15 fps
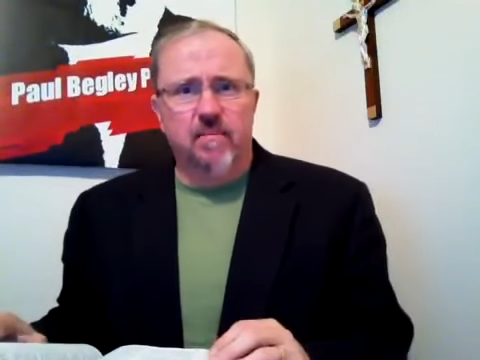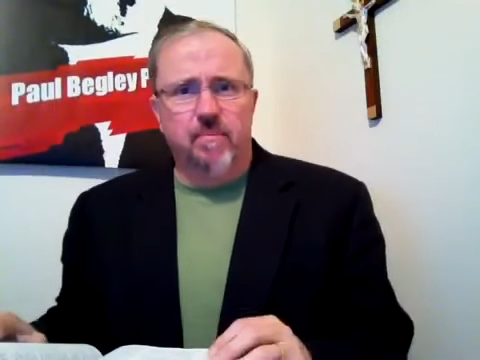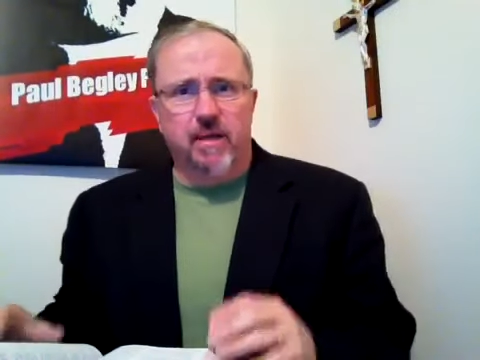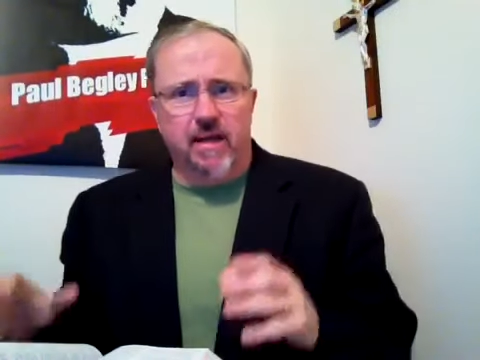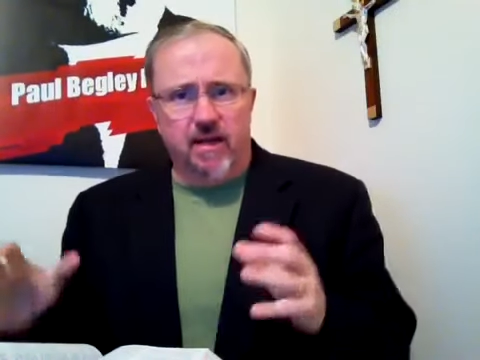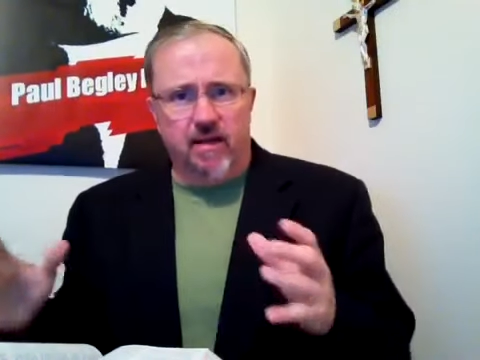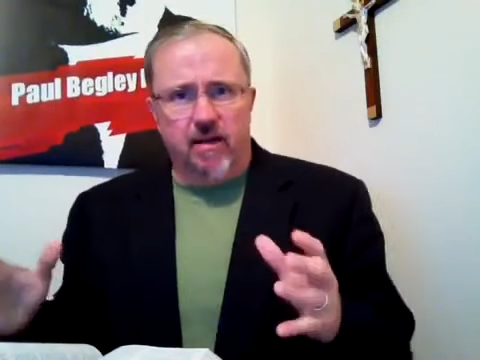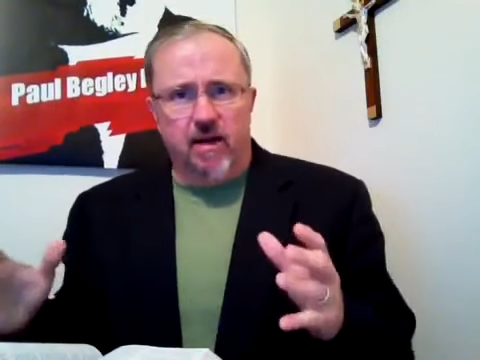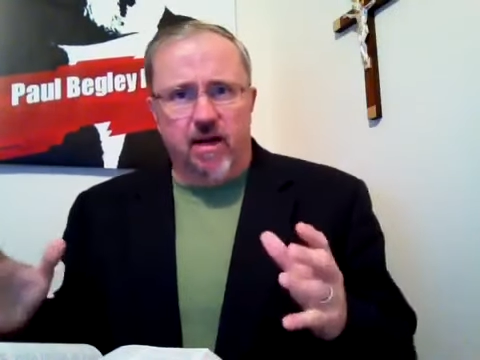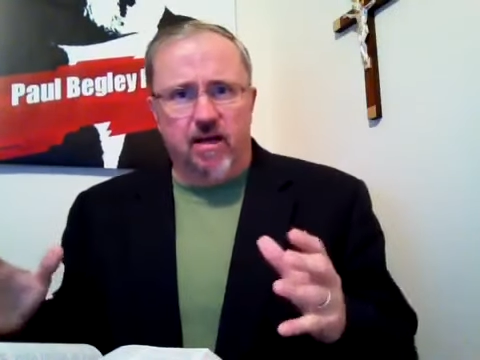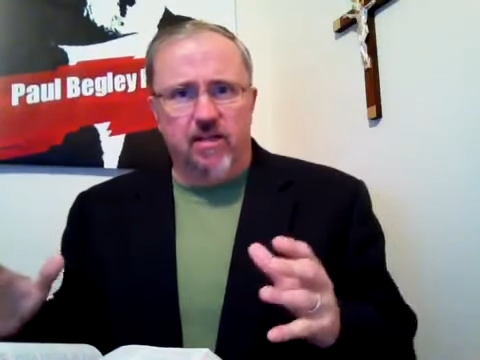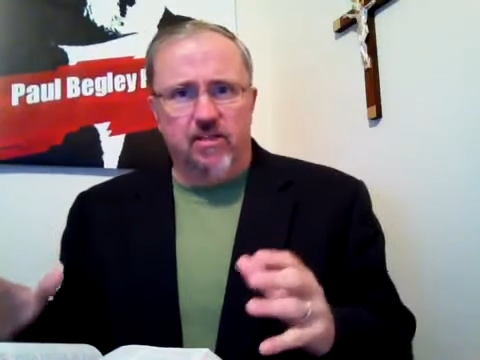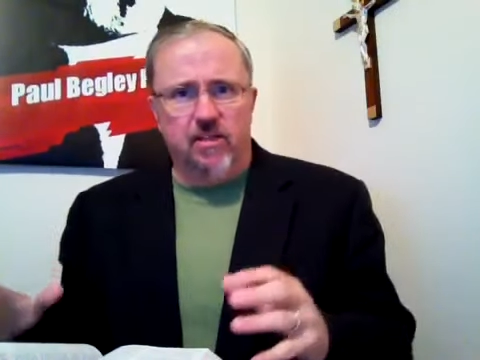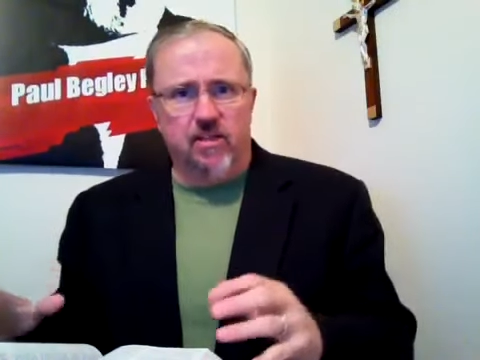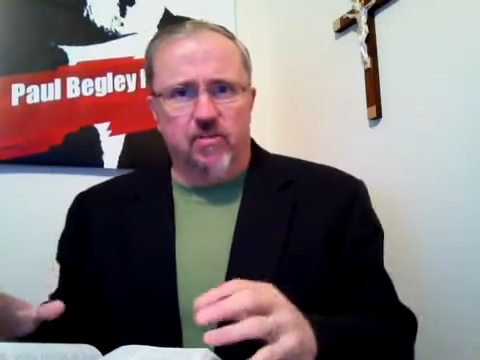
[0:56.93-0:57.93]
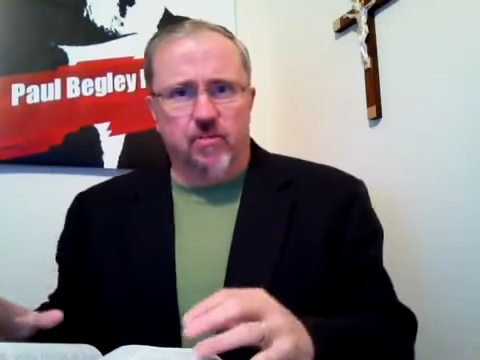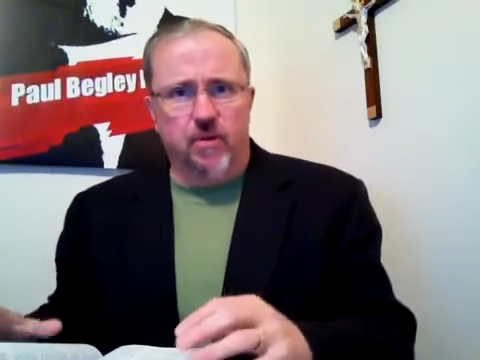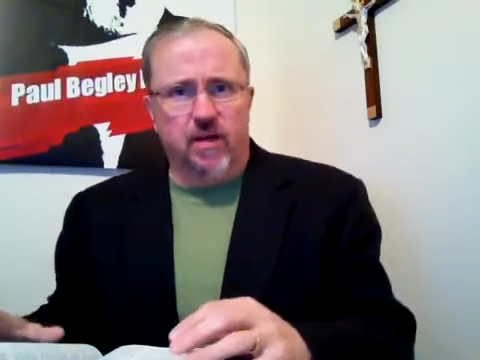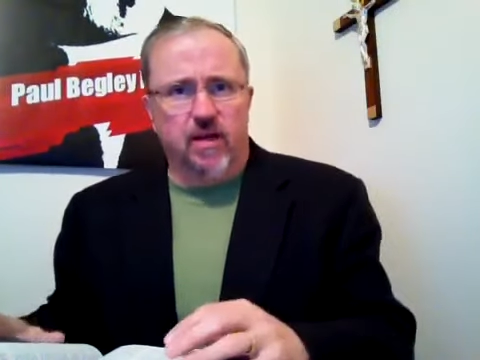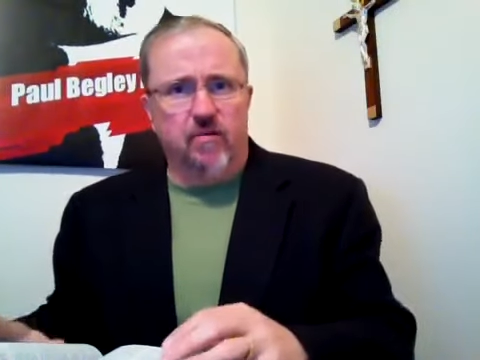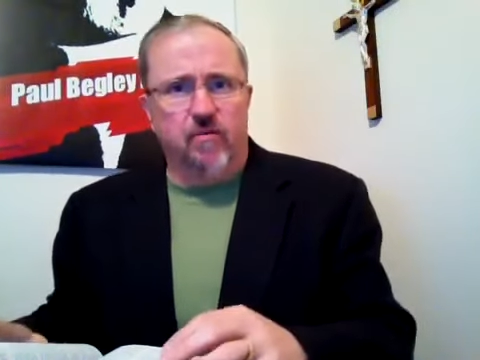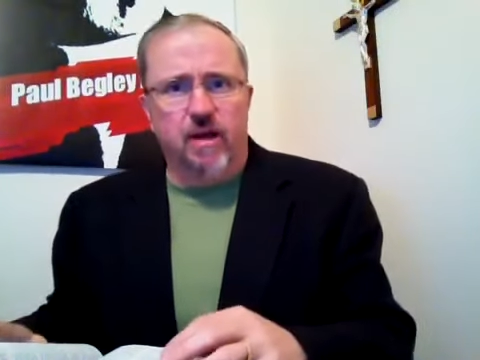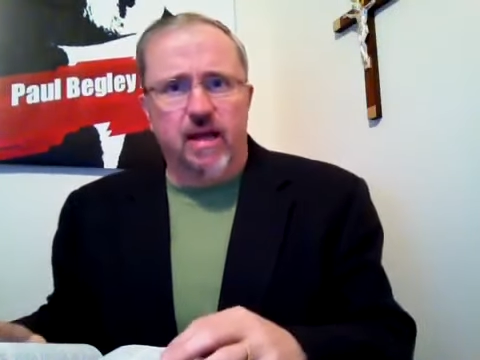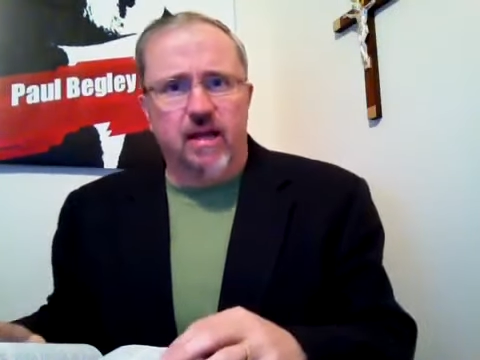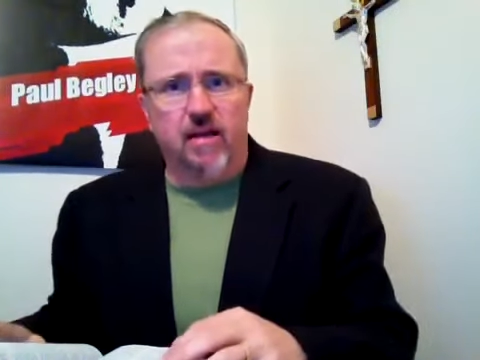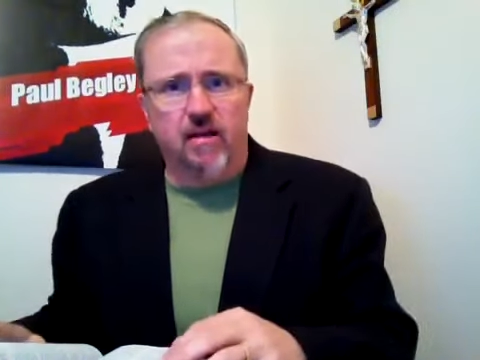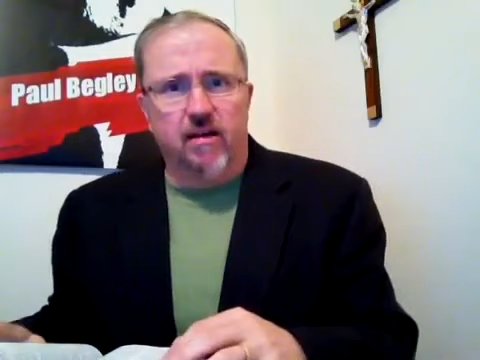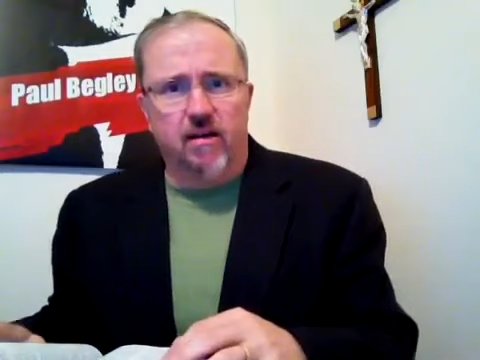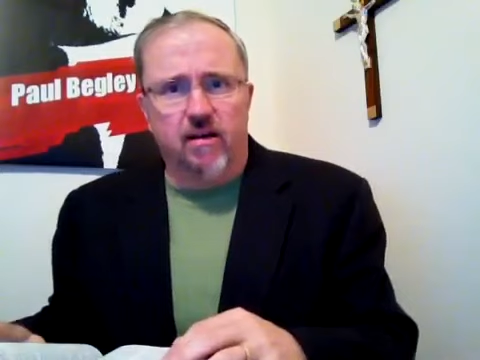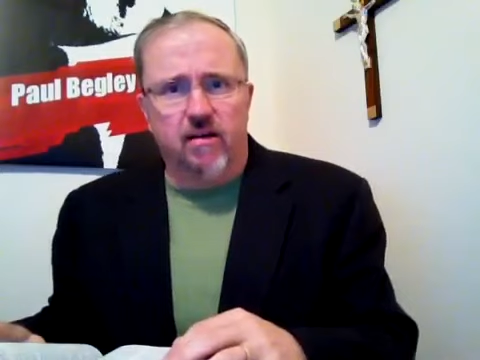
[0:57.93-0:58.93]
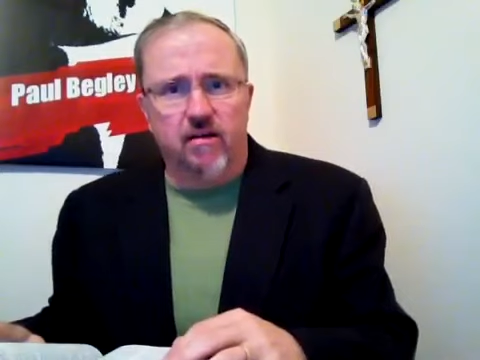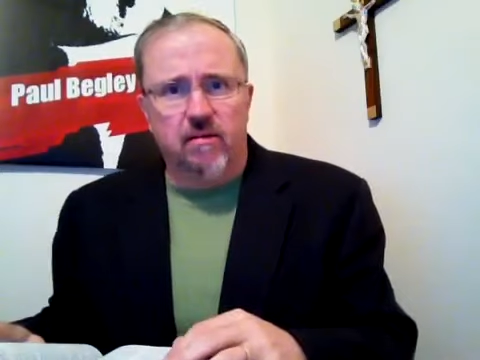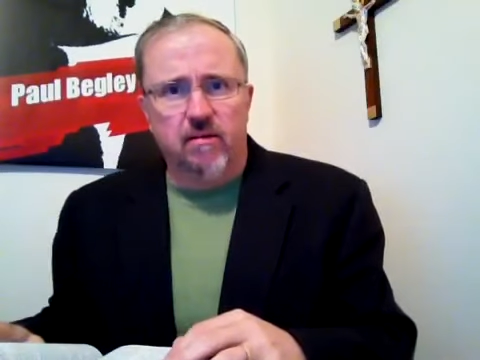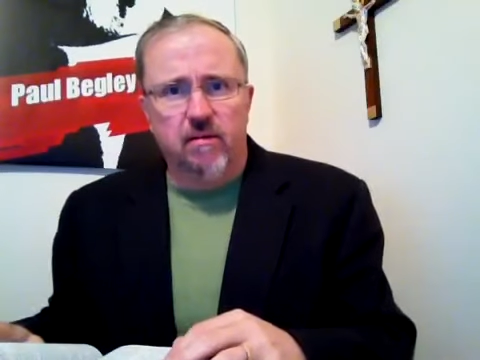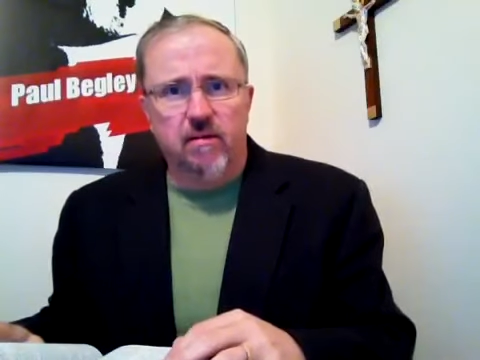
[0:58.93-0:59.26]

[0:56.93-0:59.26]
Pentagon has just went on red alert.